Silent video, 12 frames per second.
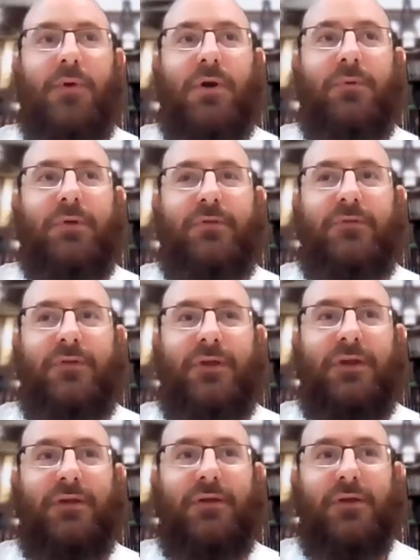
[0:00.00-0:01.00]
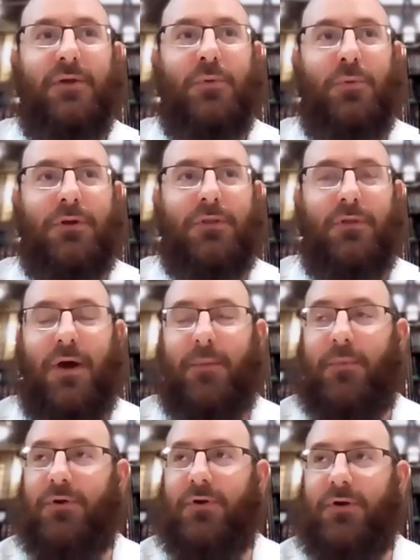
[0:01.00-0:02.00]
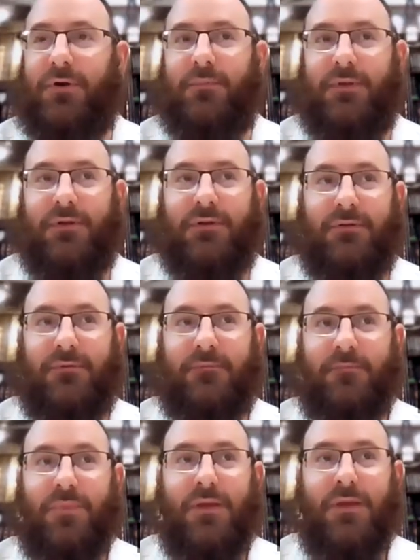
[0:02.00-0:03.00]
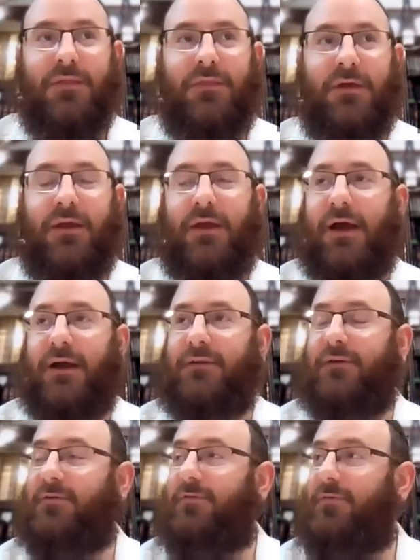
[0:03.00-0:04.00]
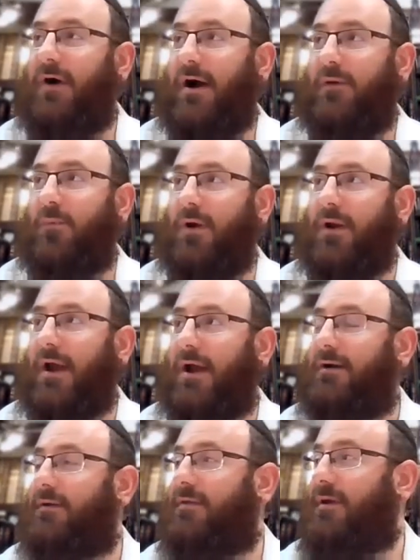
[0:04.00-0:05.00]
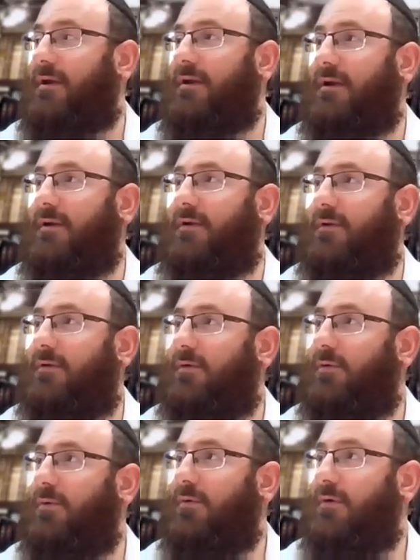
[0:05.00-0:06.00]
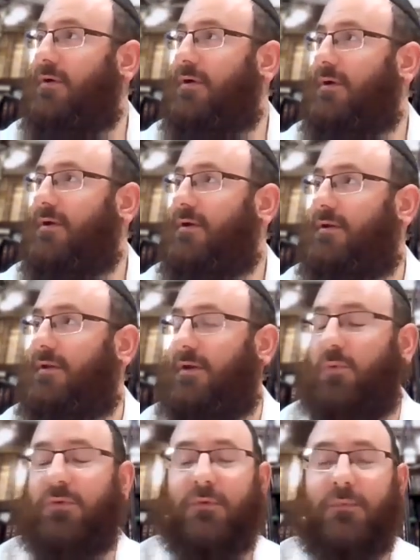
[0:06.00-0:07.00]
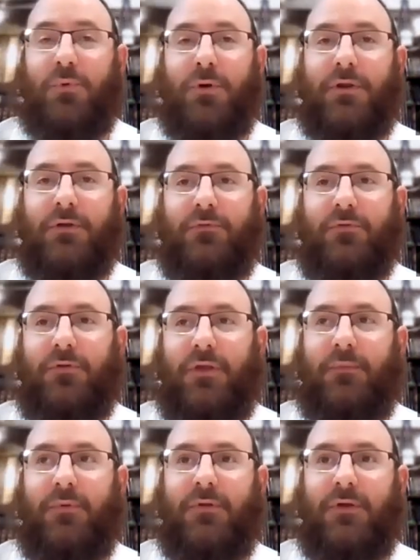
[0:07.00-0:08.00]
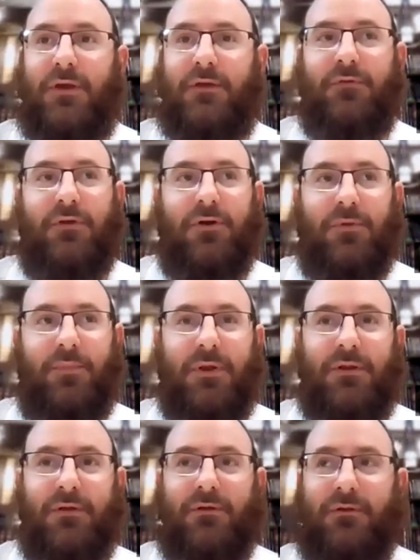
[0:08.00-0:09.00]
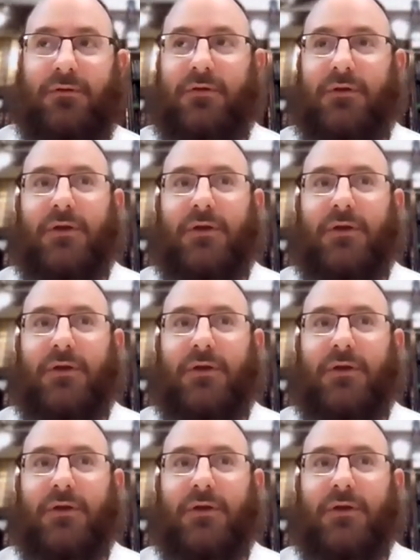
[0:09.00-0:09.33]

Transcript: But what do we see? What the Amiroim did? They had to, on one hand, they needed to. It was important for them to give their opinion.